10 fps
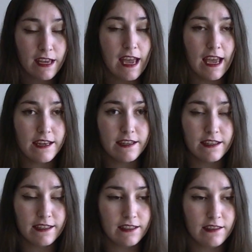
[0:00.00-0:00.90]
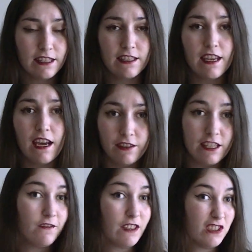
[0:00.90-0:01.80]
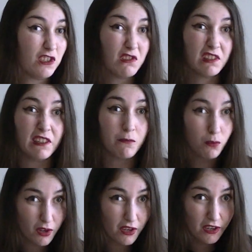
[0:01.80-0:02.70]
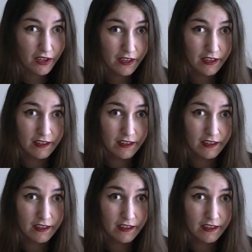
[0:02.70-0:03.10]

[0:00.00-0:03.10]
and this is how these things usually work.